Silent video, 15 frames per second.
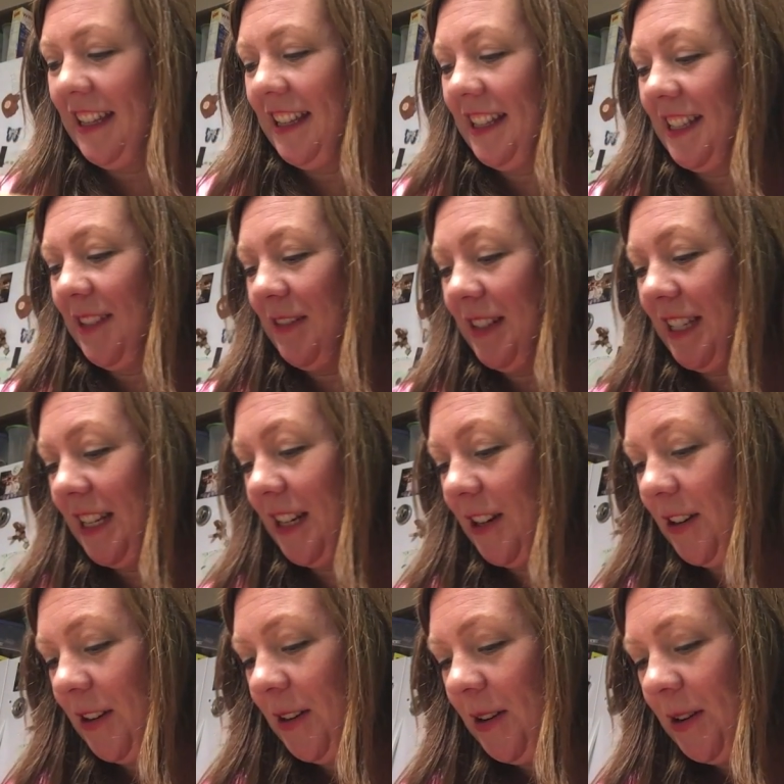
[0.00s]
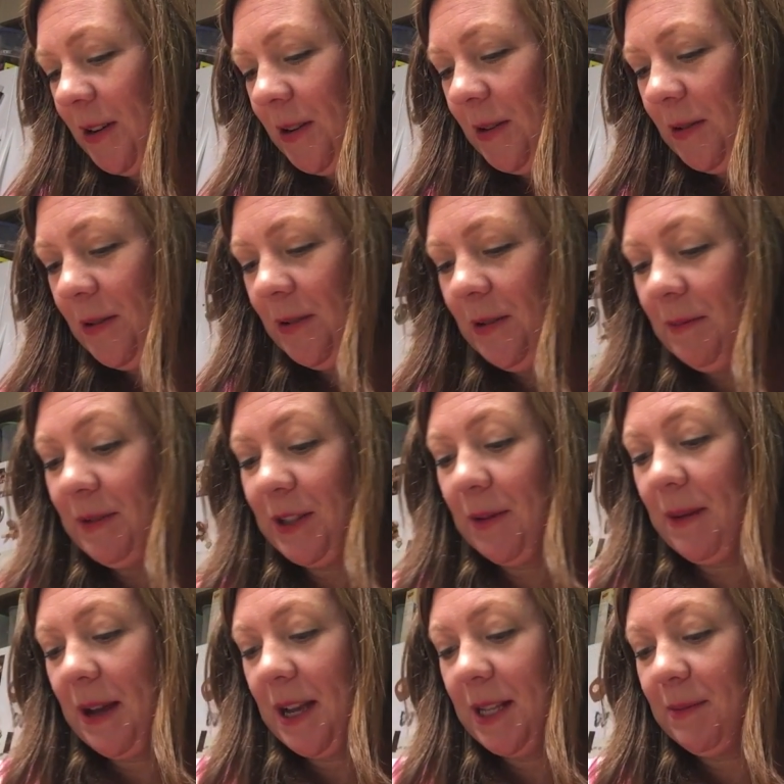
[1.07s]
Let's see what's in here. Ooh, so
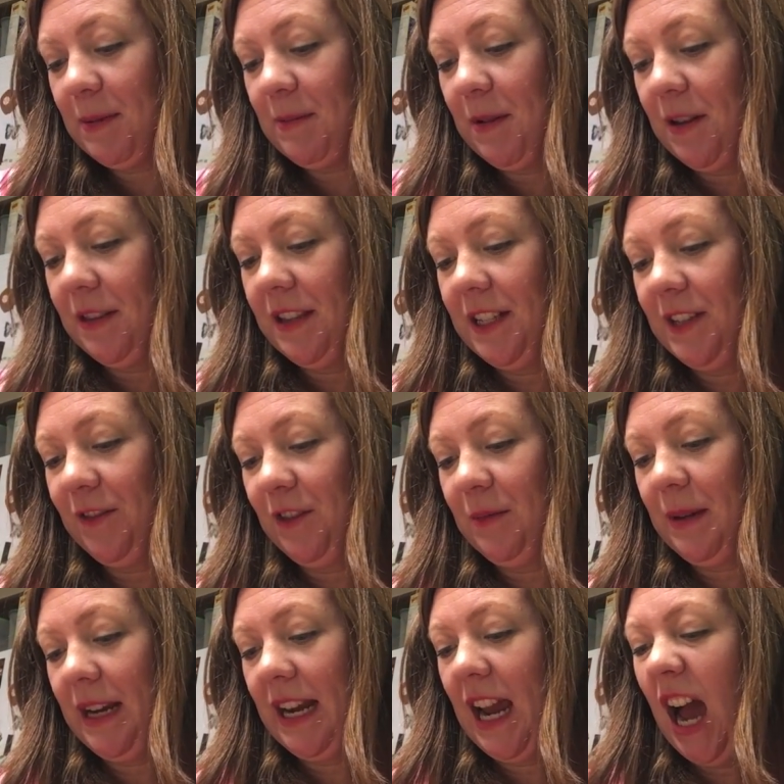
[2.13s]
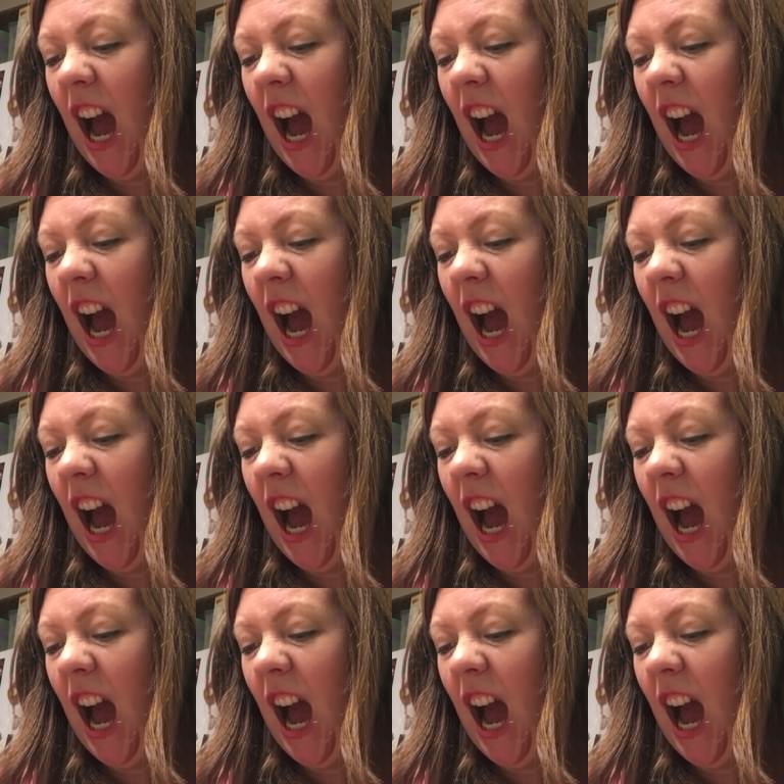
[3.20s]
my husband bought this for me.